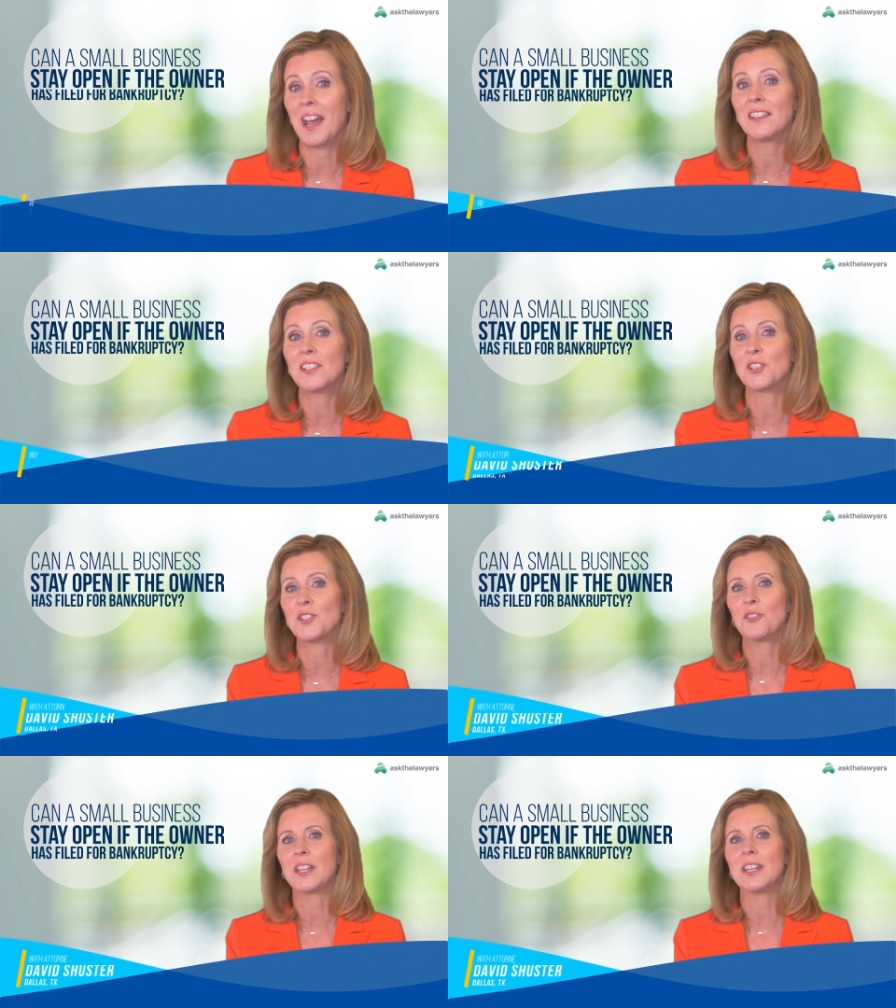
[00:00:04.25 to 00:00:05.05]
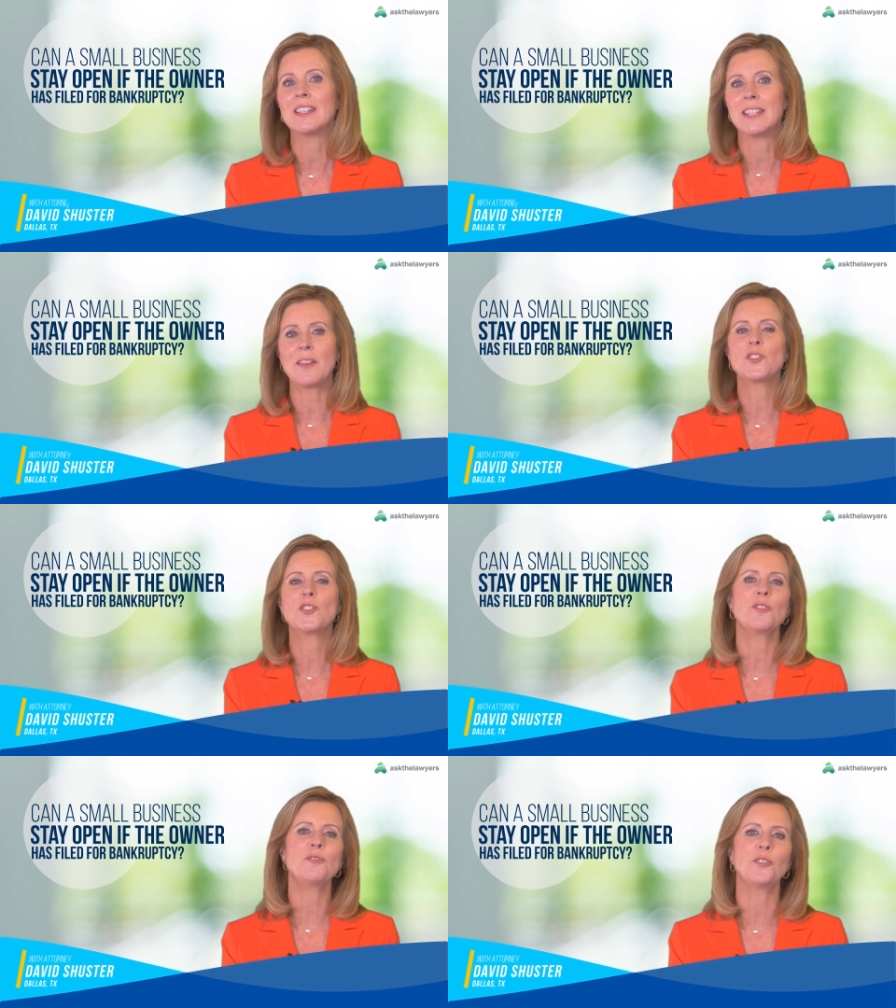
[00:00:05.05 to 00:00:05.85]
Dallas attorney David
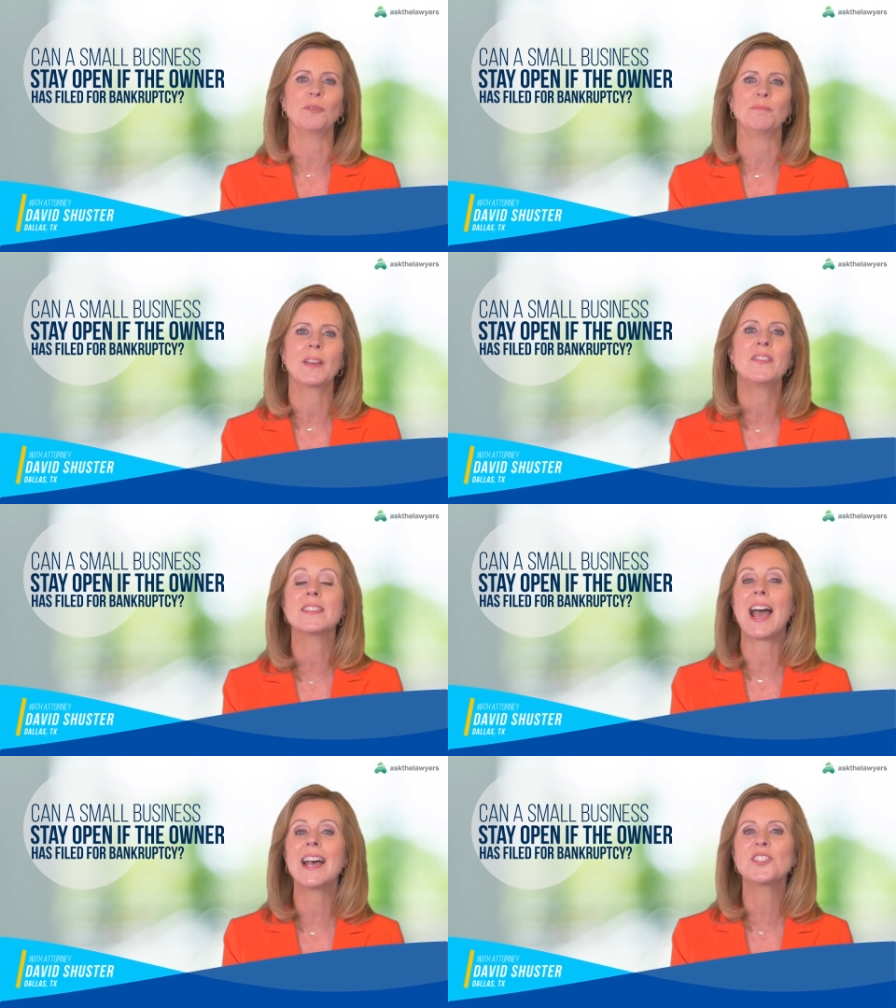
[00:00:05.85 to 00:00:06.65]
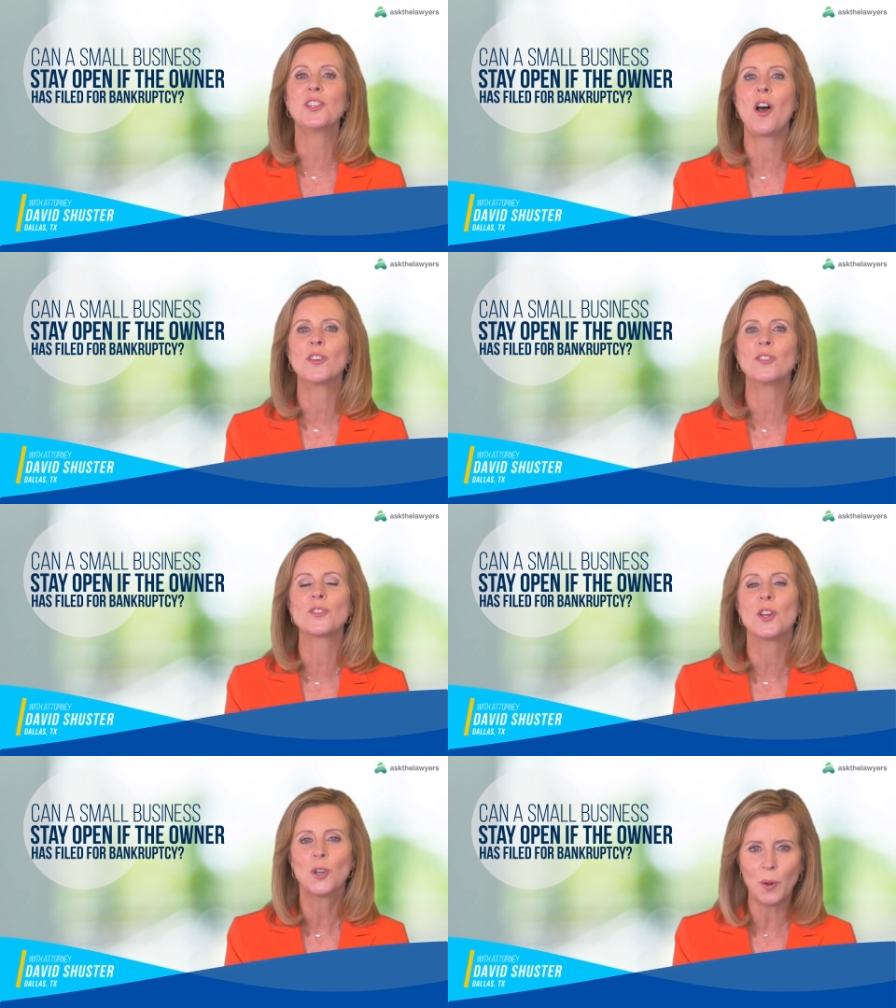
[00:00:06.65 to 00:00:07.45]
Shuster in this Ask the
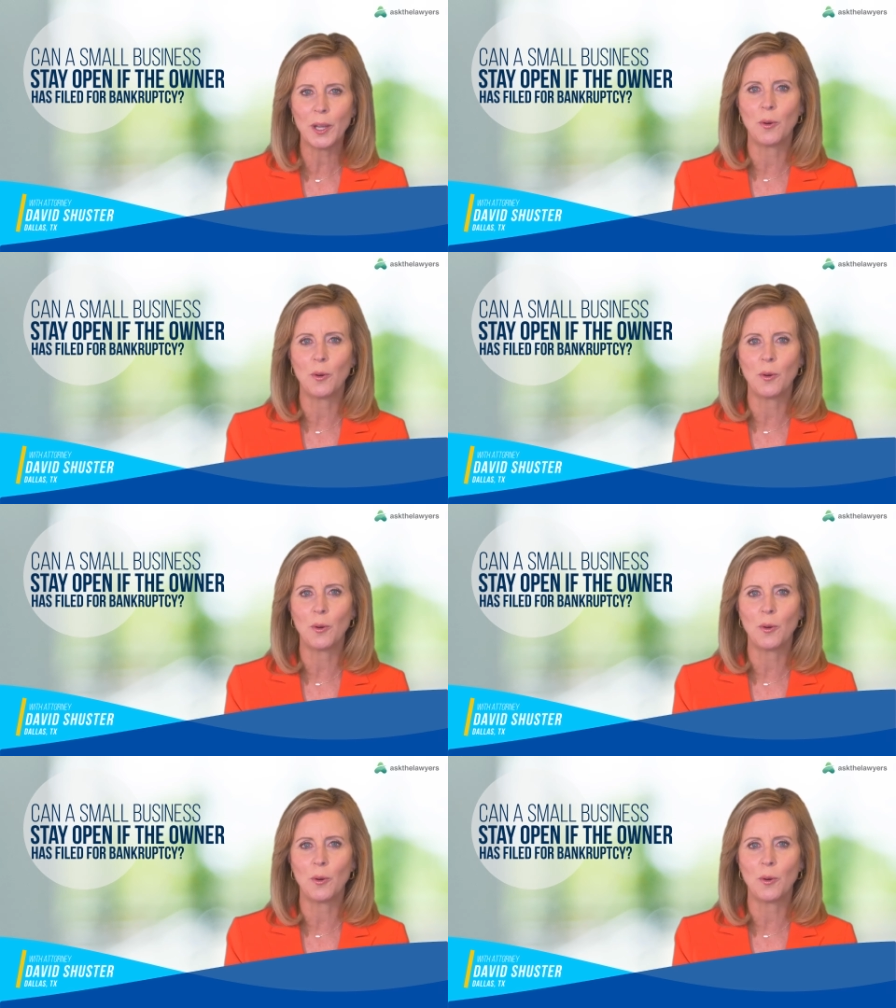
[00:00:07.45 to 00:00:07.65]
Lawyers quick